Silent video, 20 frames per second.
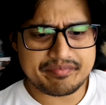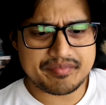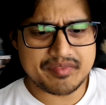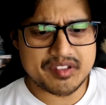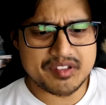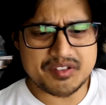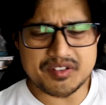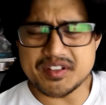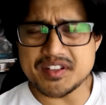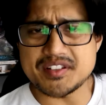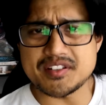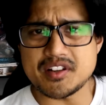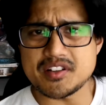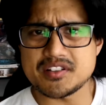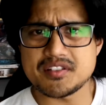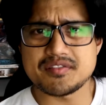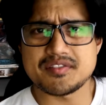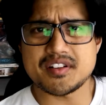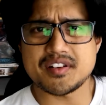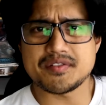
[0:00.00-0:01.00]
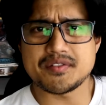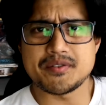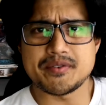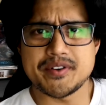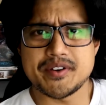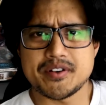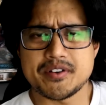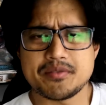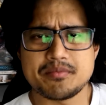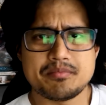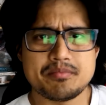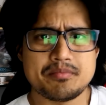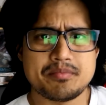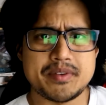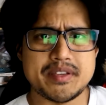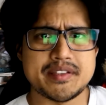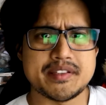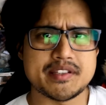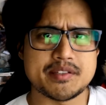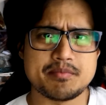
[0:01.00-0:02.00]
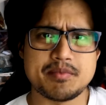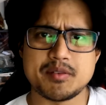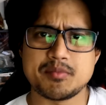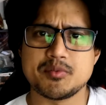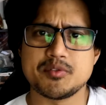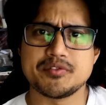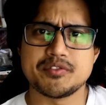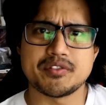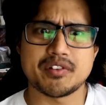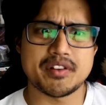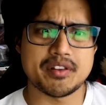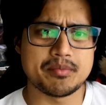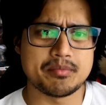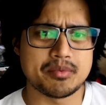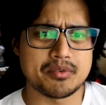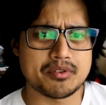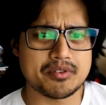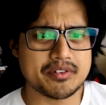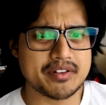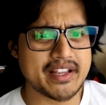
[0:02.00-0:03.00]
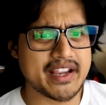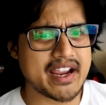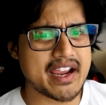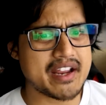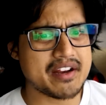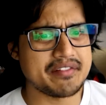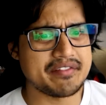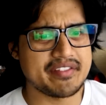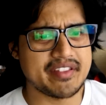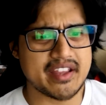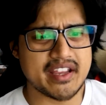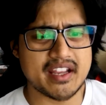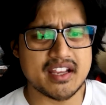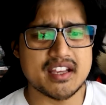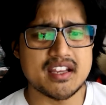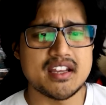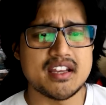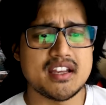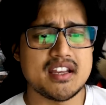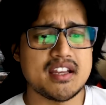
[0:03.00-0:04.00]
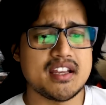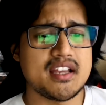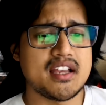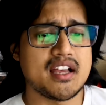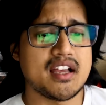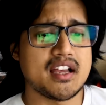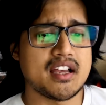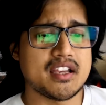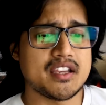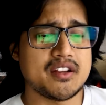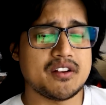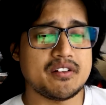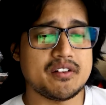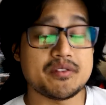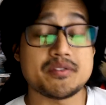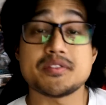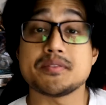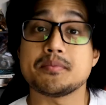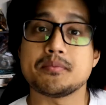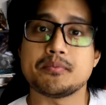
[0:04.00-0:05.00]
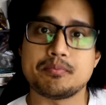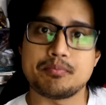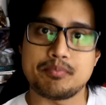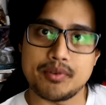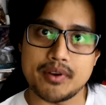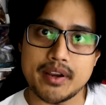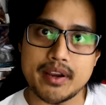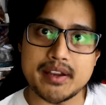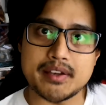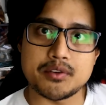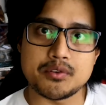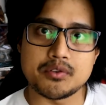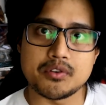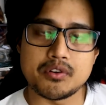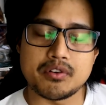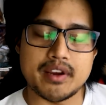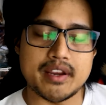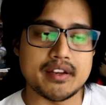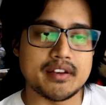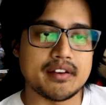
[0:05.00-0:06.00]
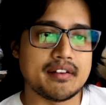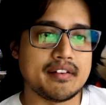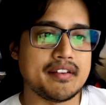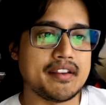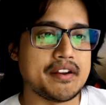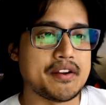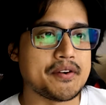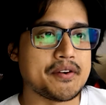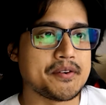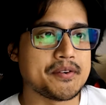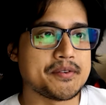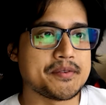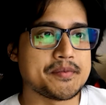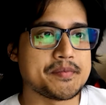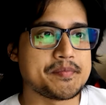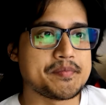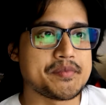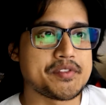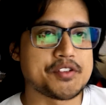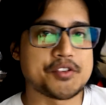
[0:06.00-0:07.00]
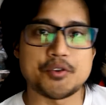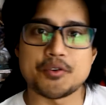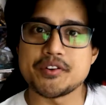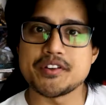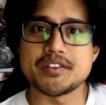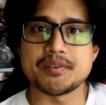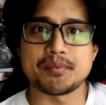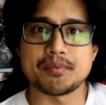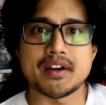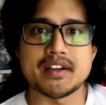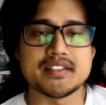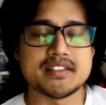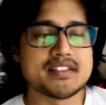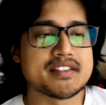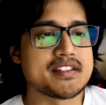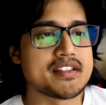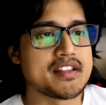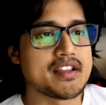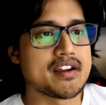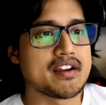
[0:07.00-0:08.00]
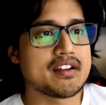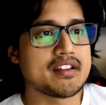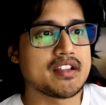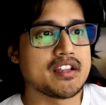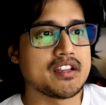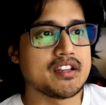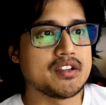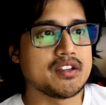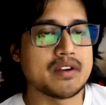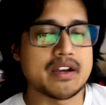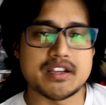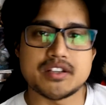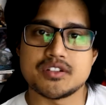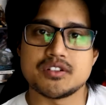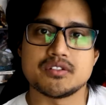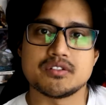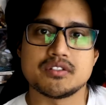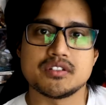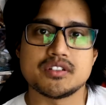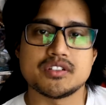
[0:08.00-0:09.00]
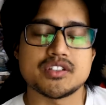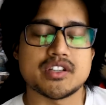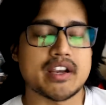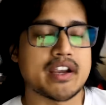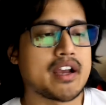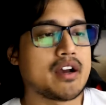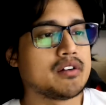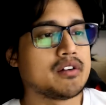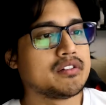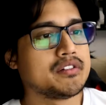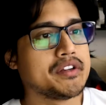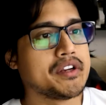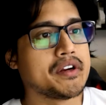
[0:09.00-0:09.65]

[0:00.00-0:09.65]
So there's lots of stuff going on, pieces being moved around the board, that kind of thing. There's some pretty great, story surprises in there that you guys should check out.